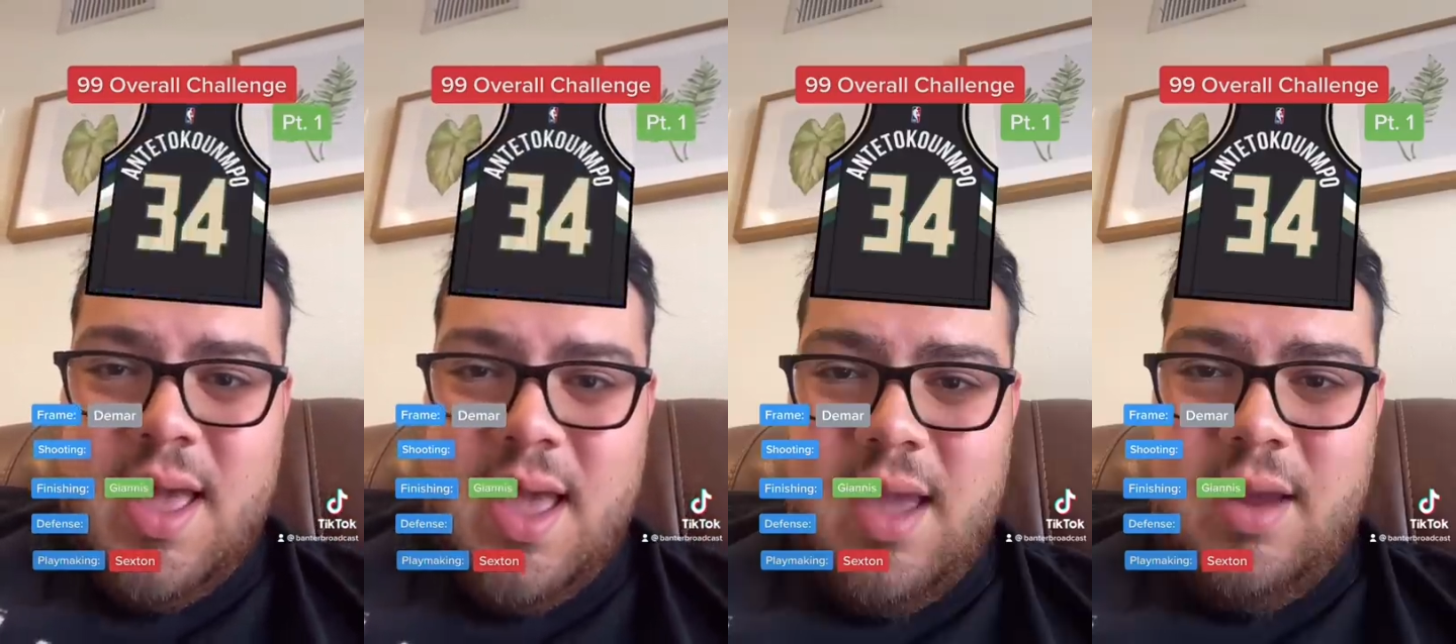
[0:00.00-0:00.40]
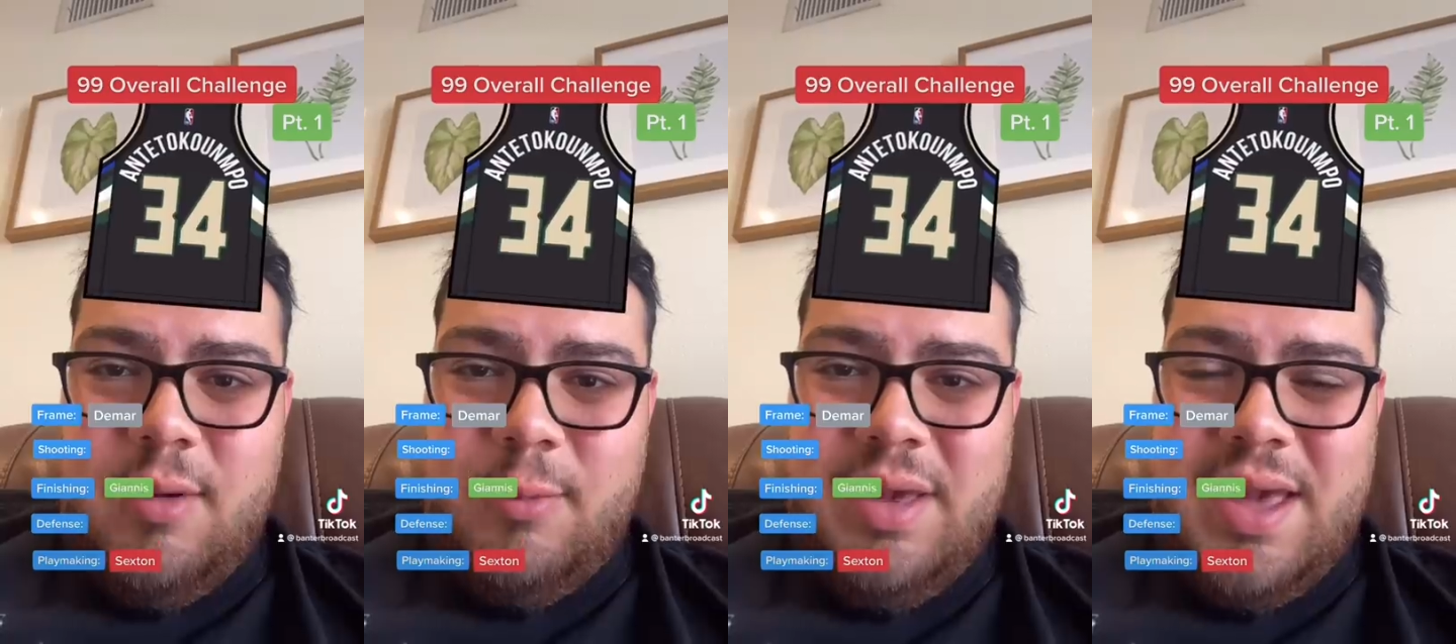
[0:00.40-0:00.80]

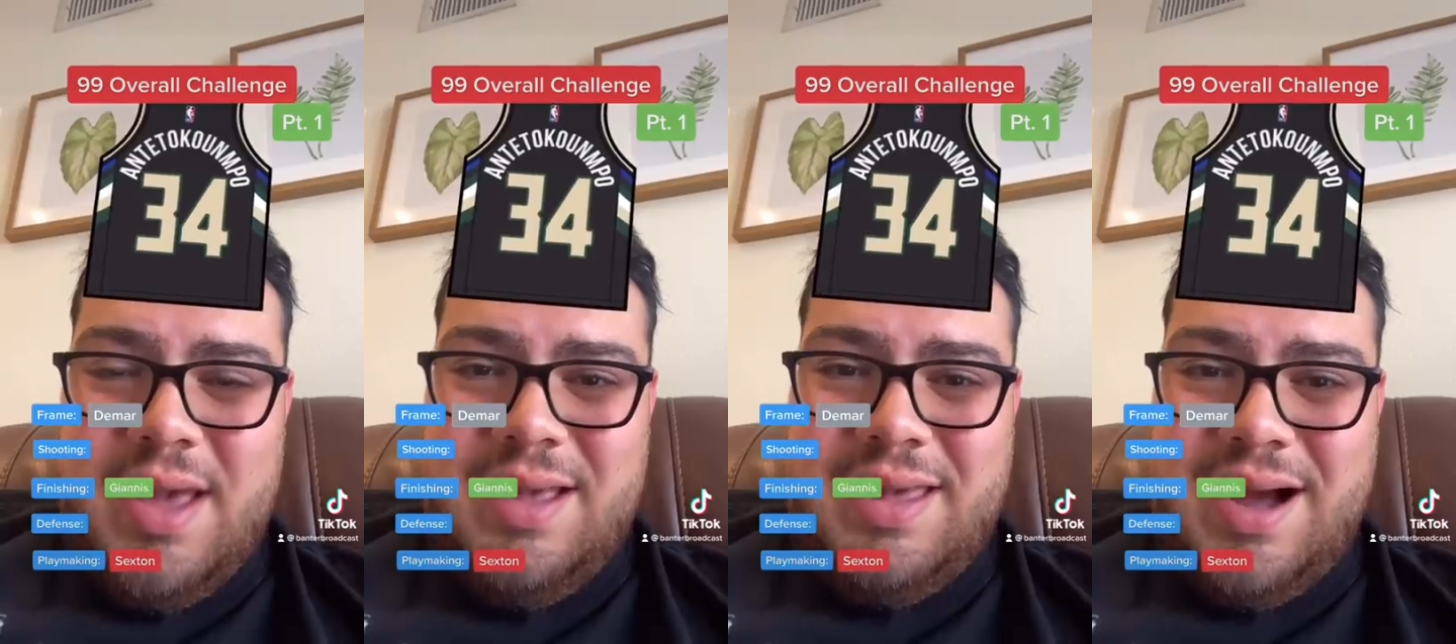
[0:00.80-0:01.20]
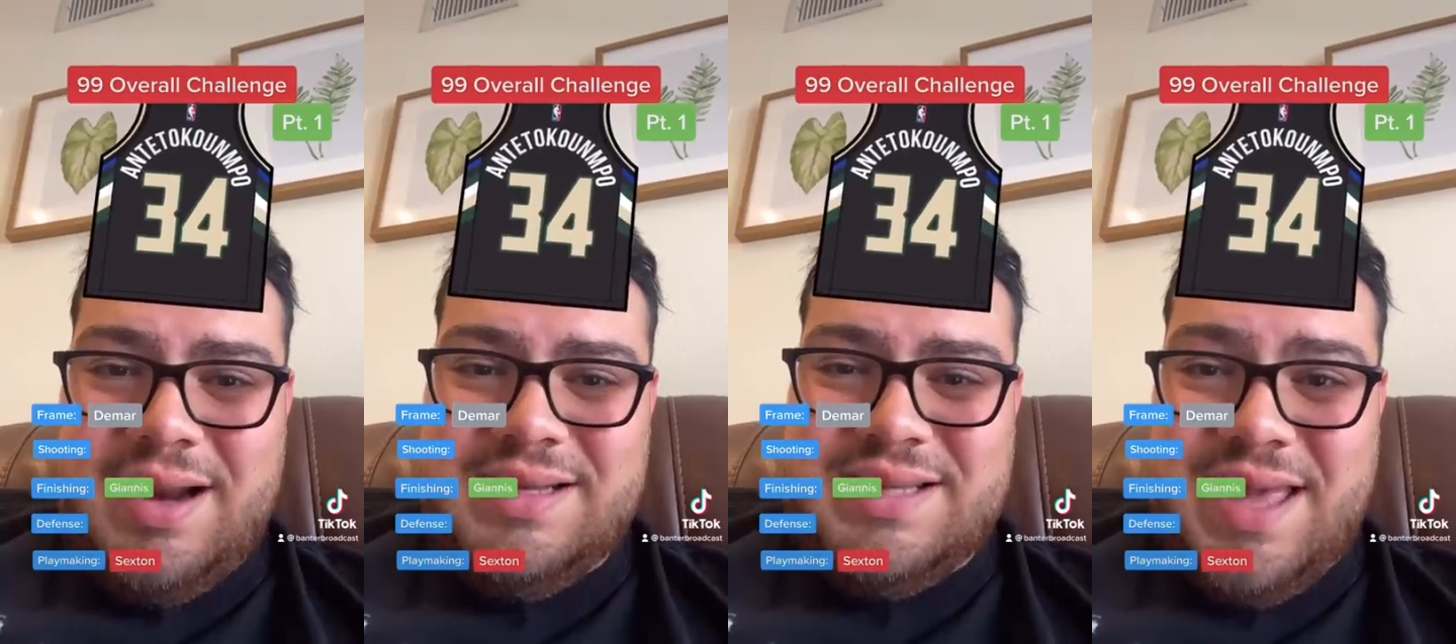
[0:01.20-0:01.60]
And we get
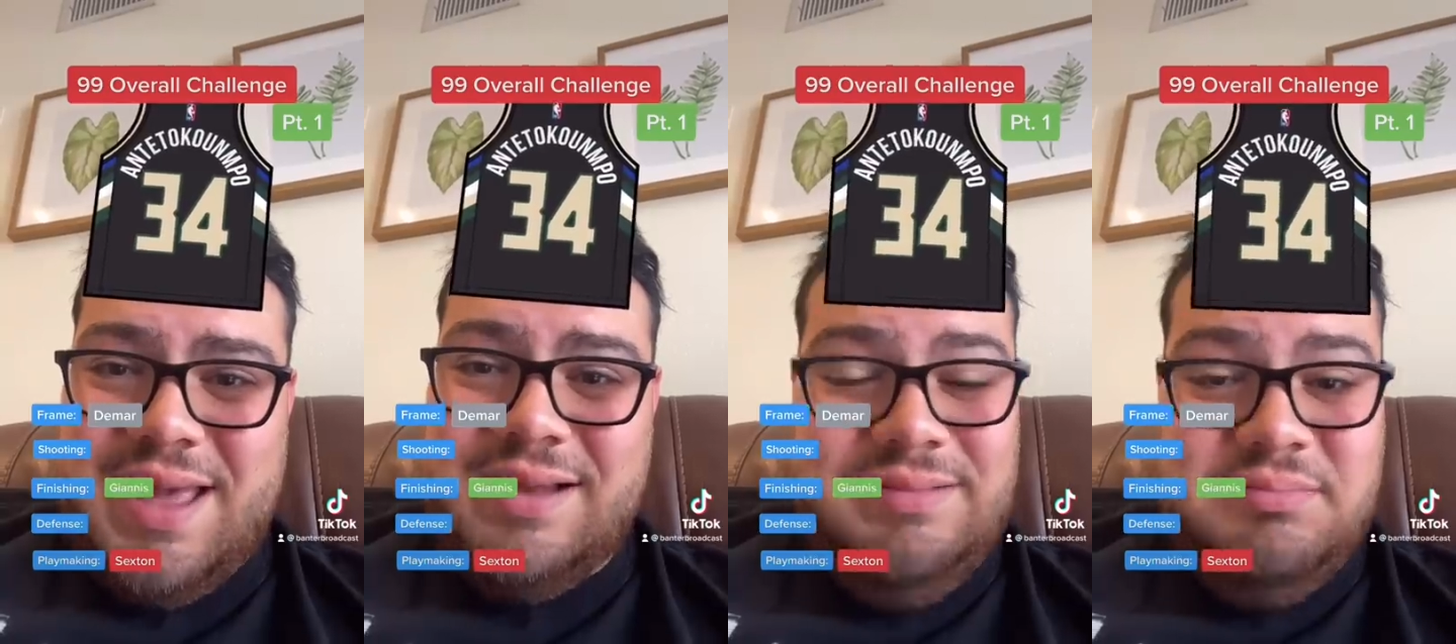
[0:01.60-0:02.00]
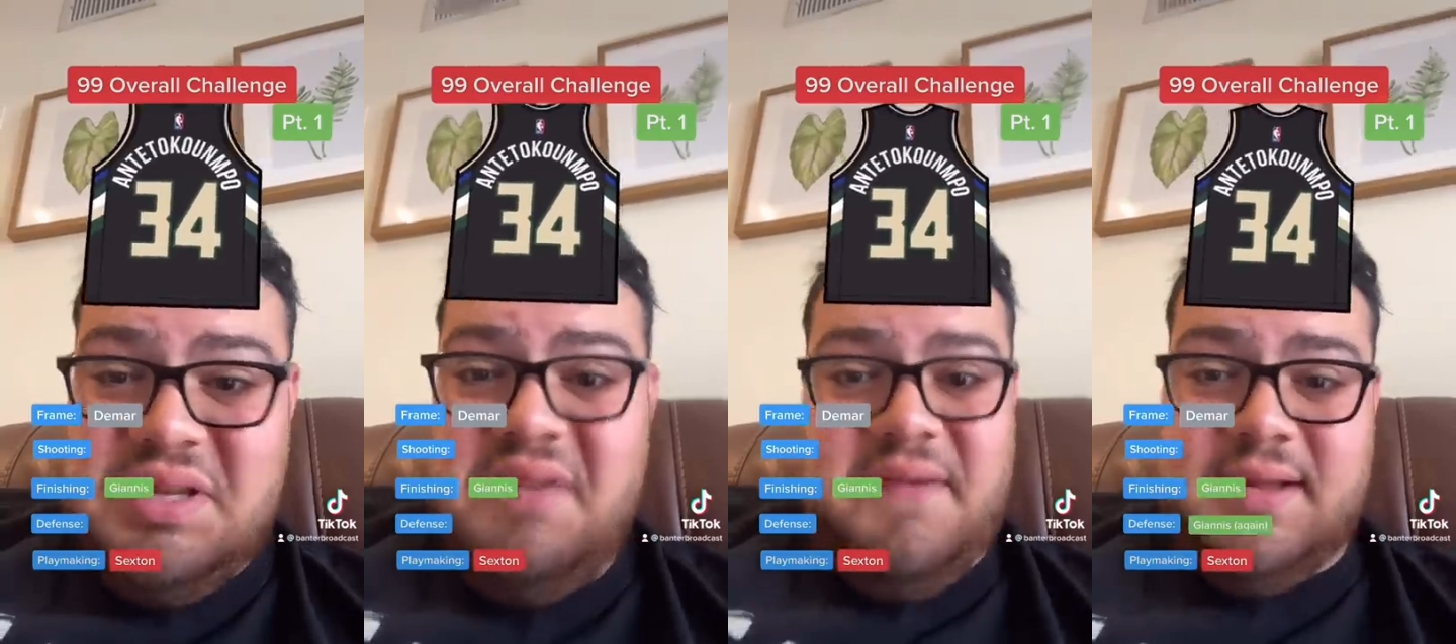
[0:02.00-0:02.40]
Giannis again.
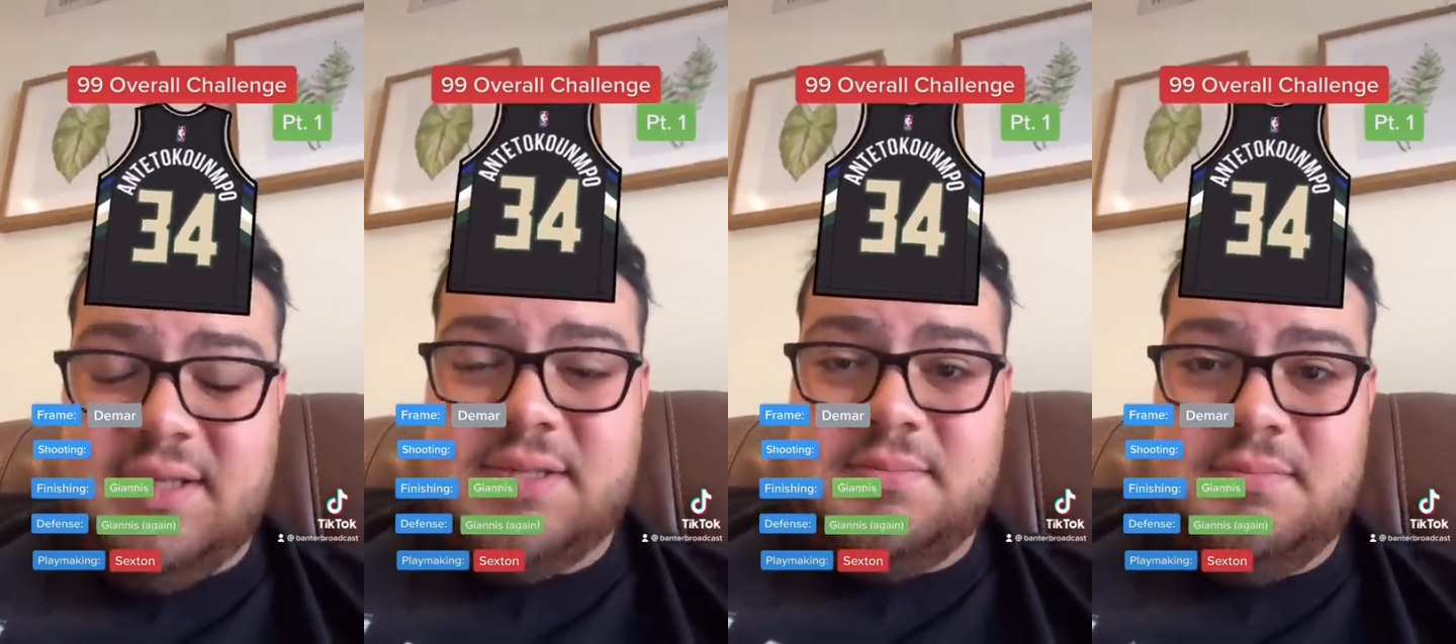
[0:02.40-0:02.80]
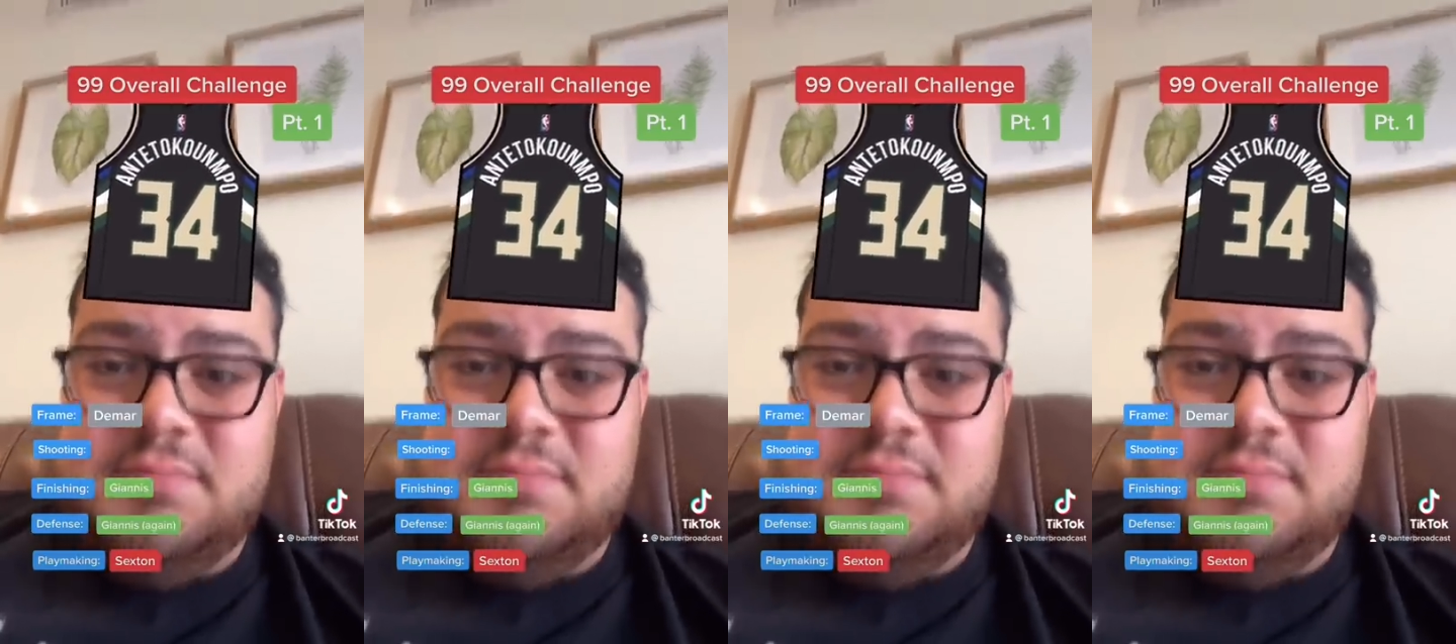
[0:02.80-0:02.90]
Defense.